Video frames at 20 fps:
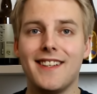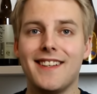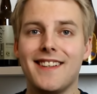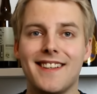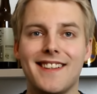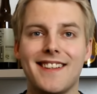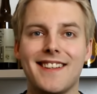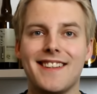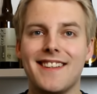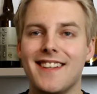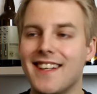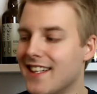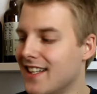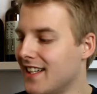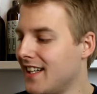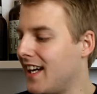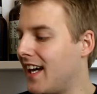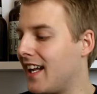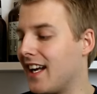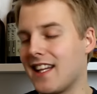
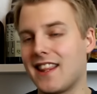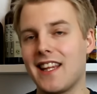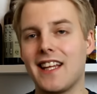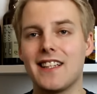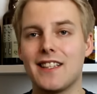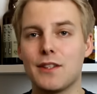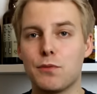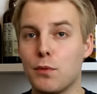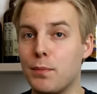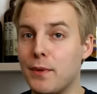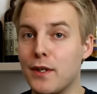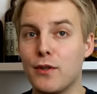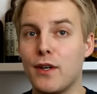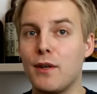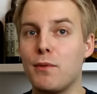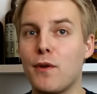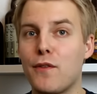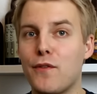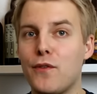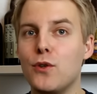and I think this would be
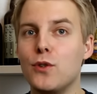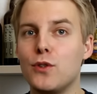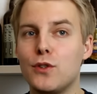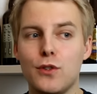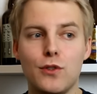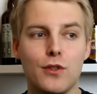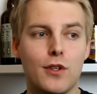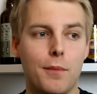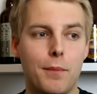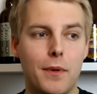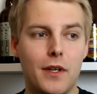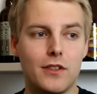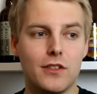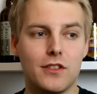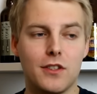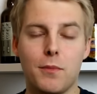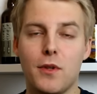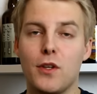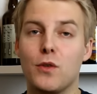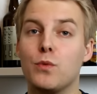great with food too, compared to
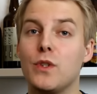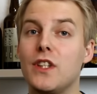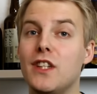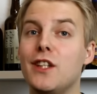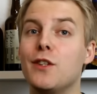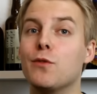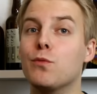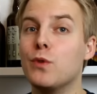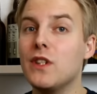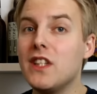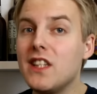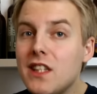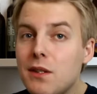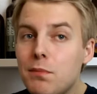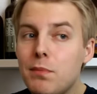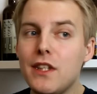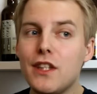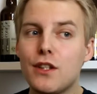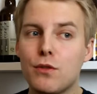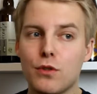some of the really, really
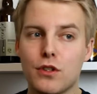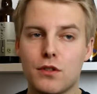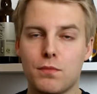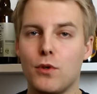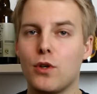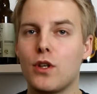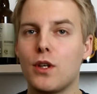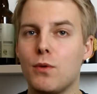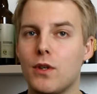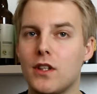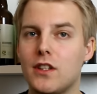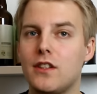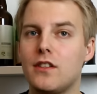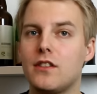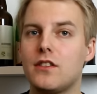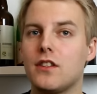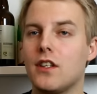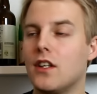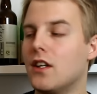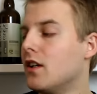beachy smoky
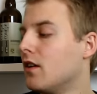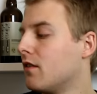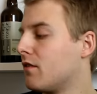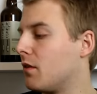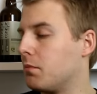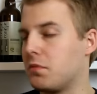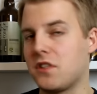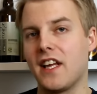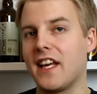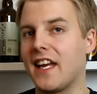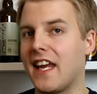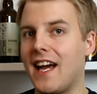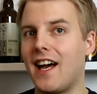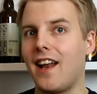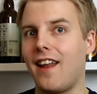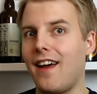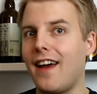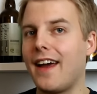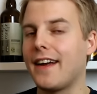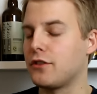ones from
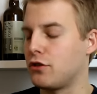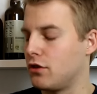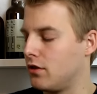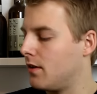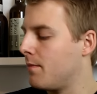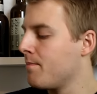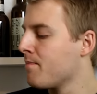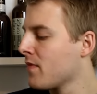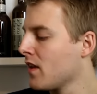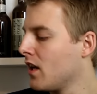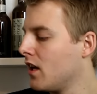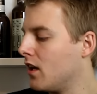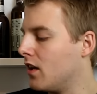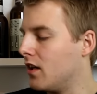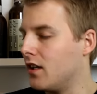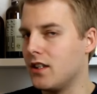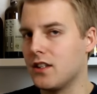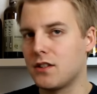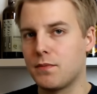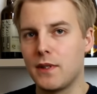Schlenkerla, actually,
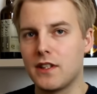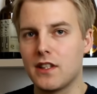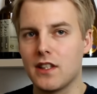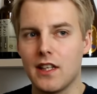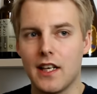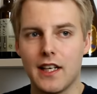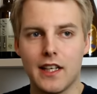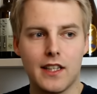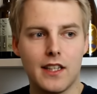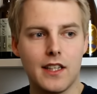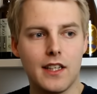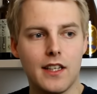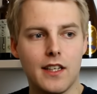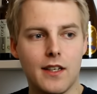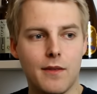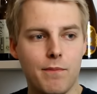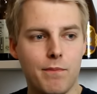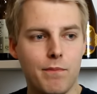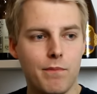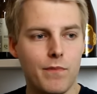uh, especially like
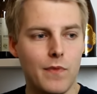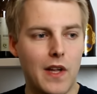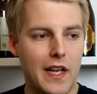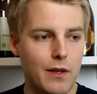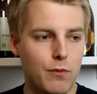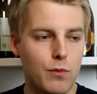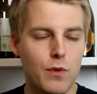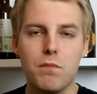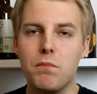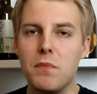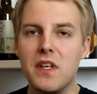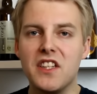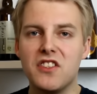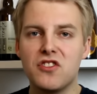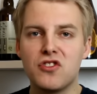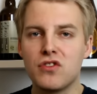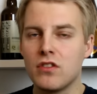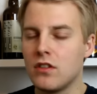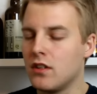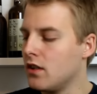uh, like with
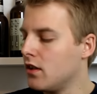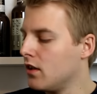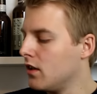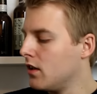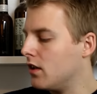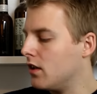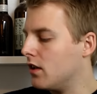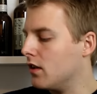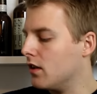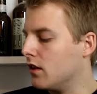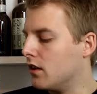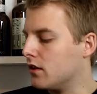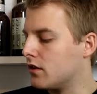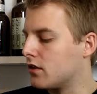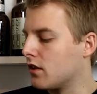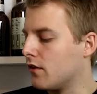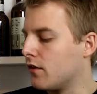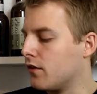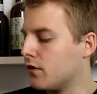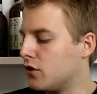meats uh, and
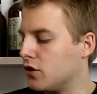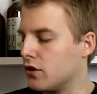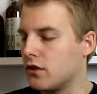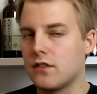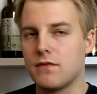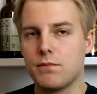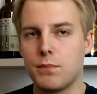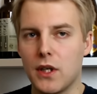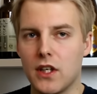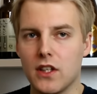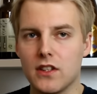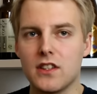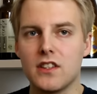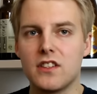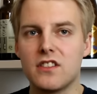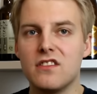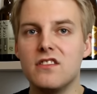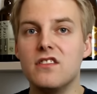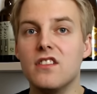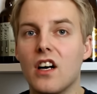stuff just because
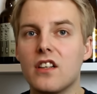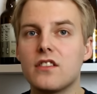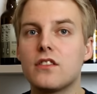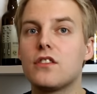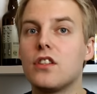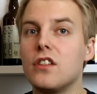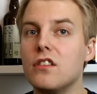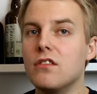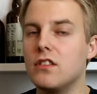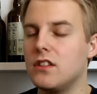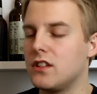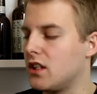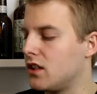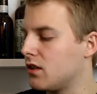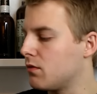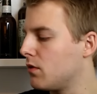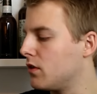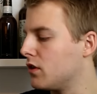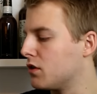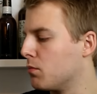it's not too
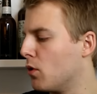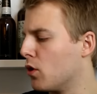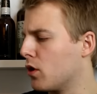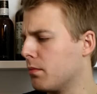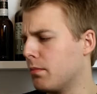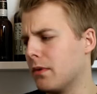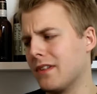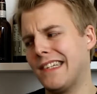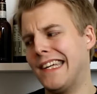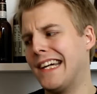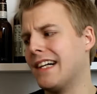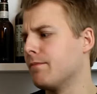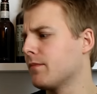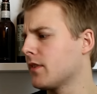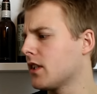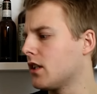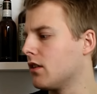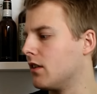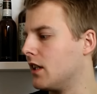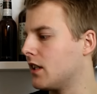intense with the smoke. But yeah,
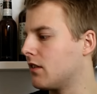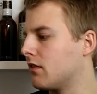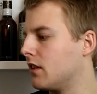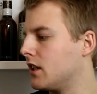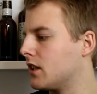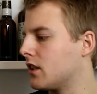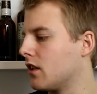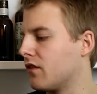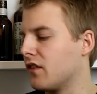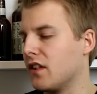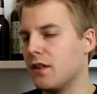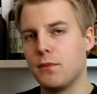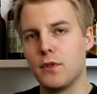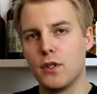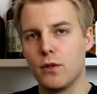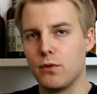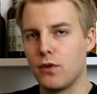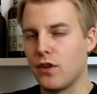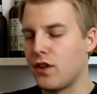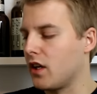great, great stuff. Let me
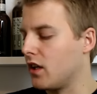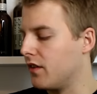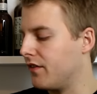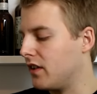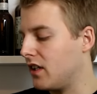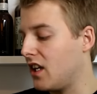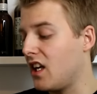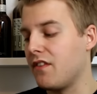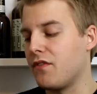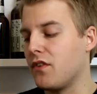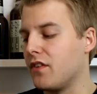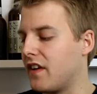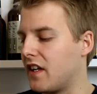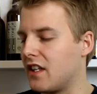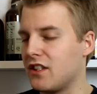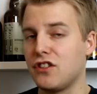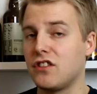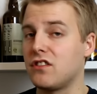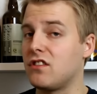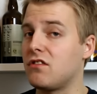know what you think of it if you've
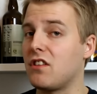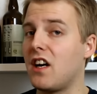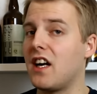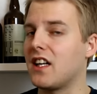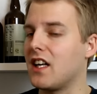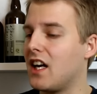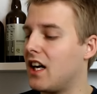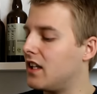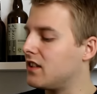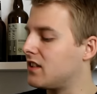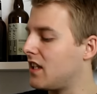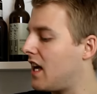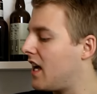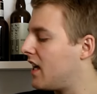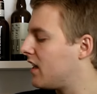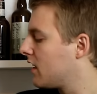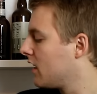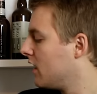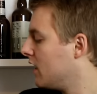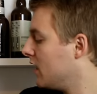had a chance to try it, guys.
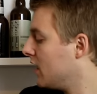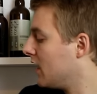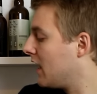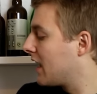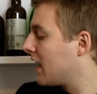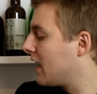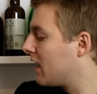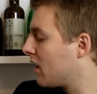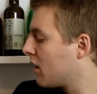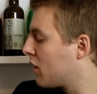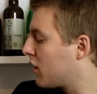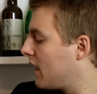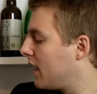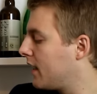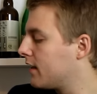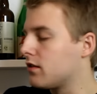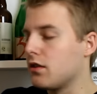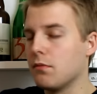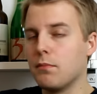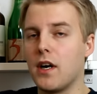And again,
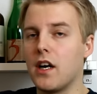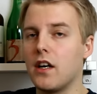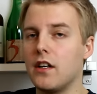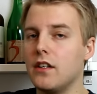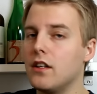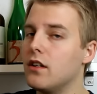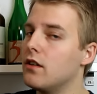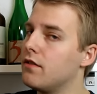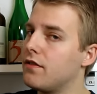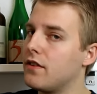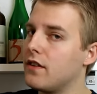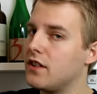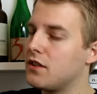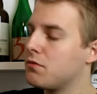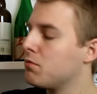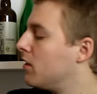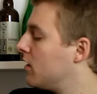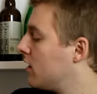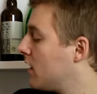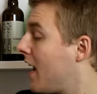thanks to Mario for
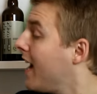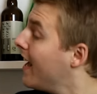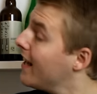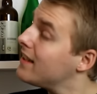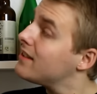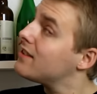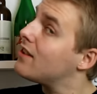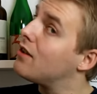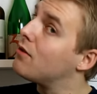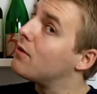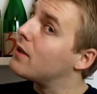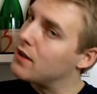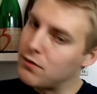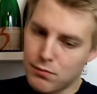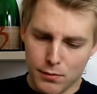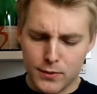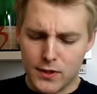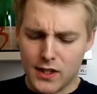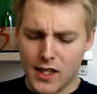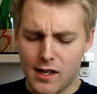this one. And as always,
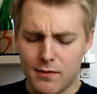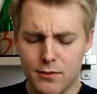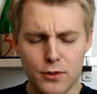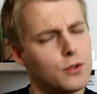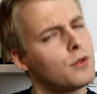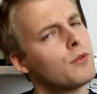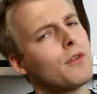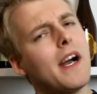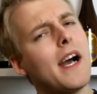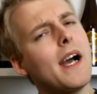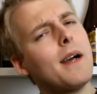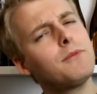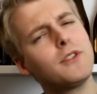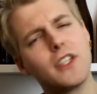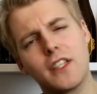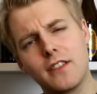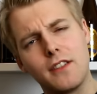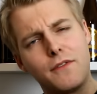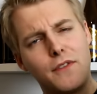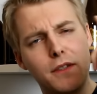remember to comment, subscribe,
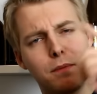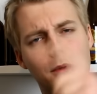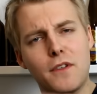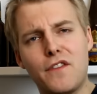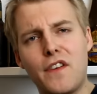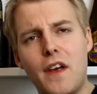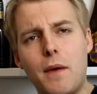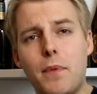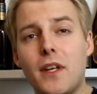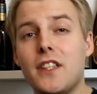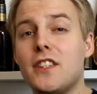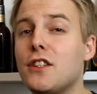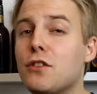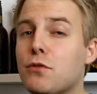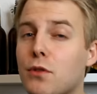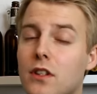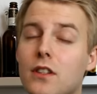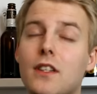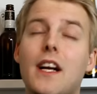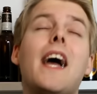check out the Facebook fan page and
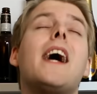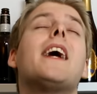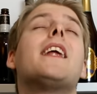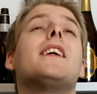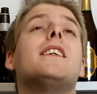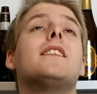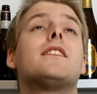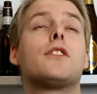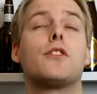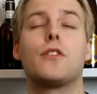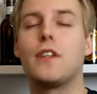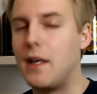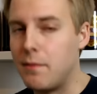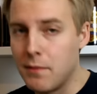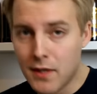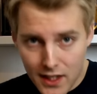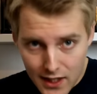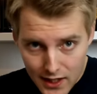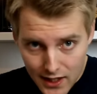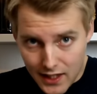Twitter and
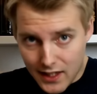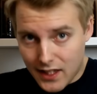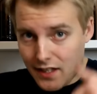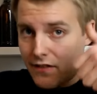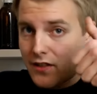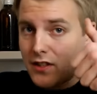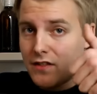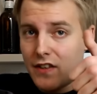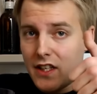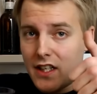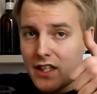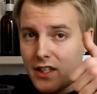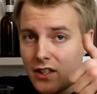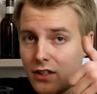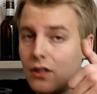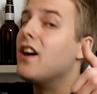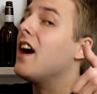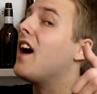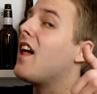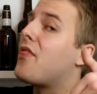Instagram, and give this
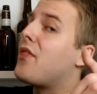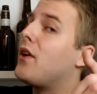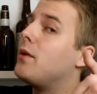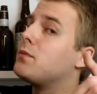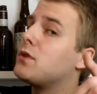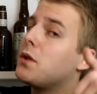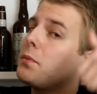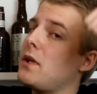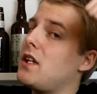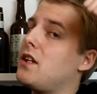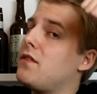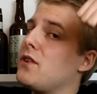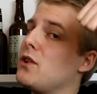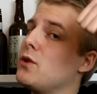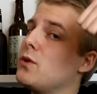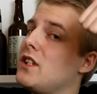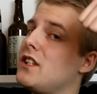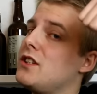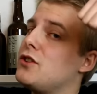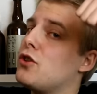video a thumbs up if
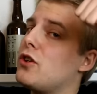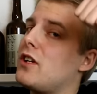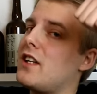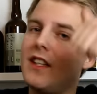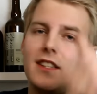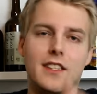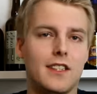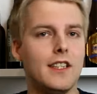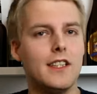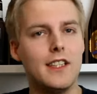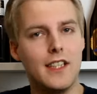you enjoyed it.